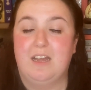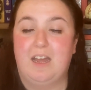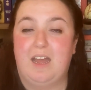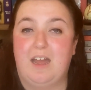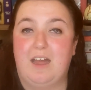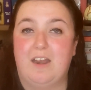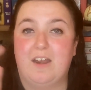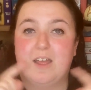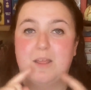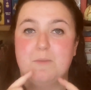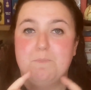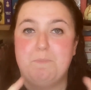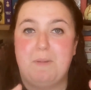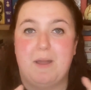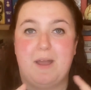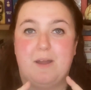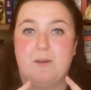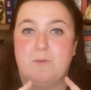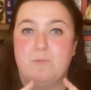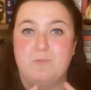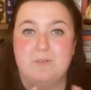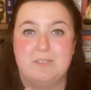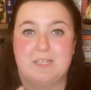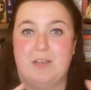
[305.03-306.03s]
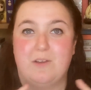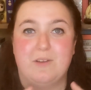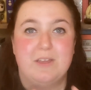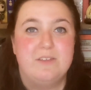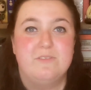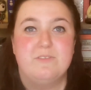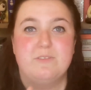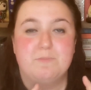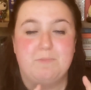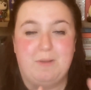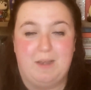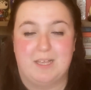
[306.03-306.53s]
and I bet without
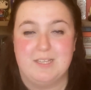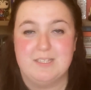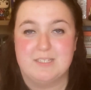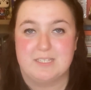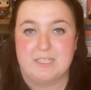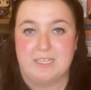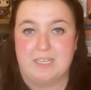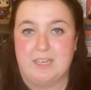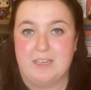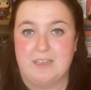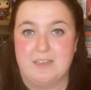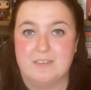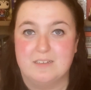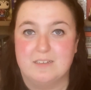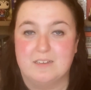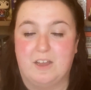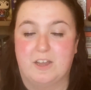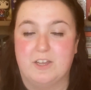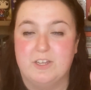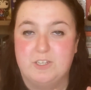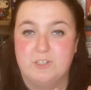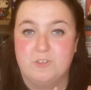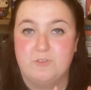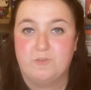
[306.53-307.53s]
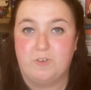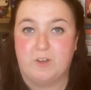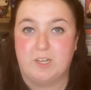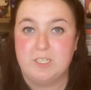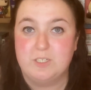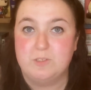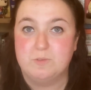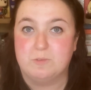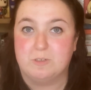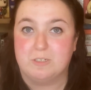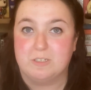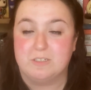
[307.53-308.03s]
even planting it, I could
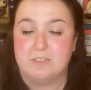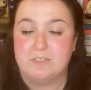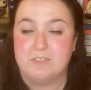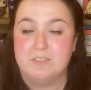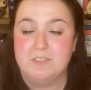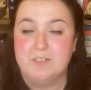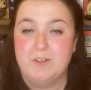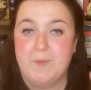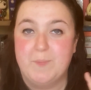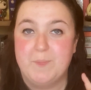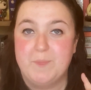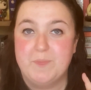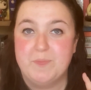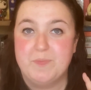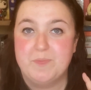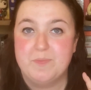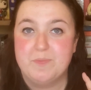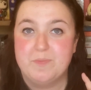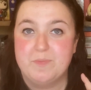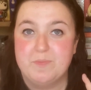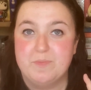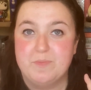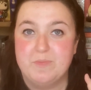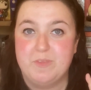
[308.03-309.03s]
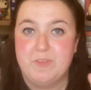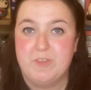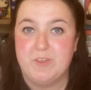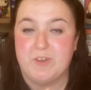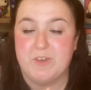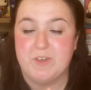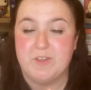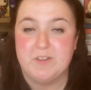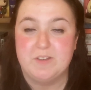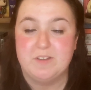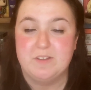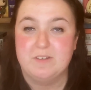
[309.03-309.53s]
find one
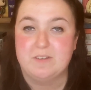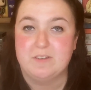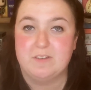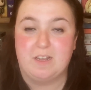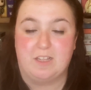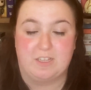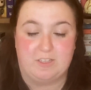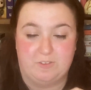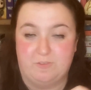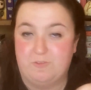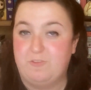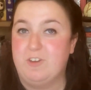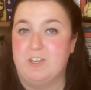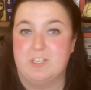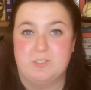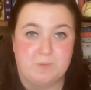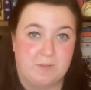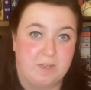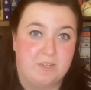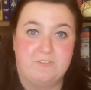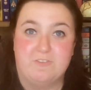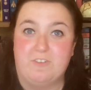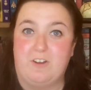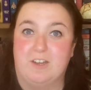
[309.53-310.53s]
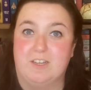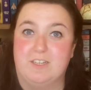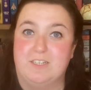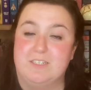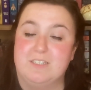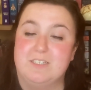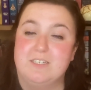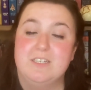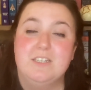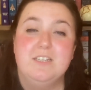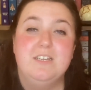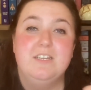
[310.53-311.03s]
that, like, the first one I
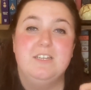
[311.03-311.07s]
find,